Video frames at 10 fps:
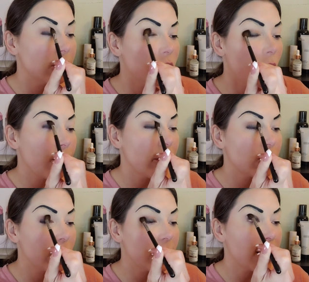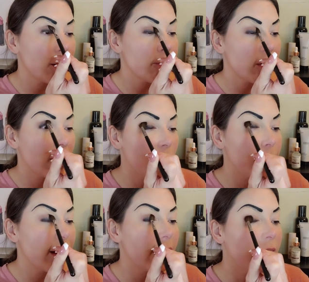So I'm going to try to keep it on
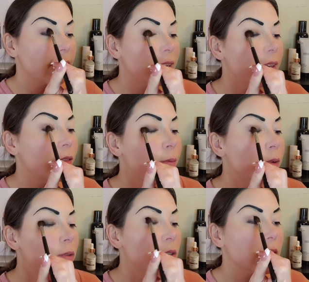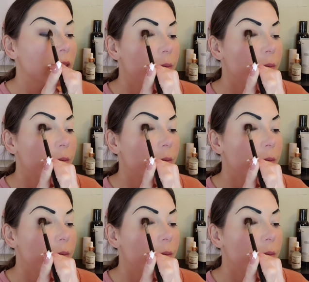my eyelid the most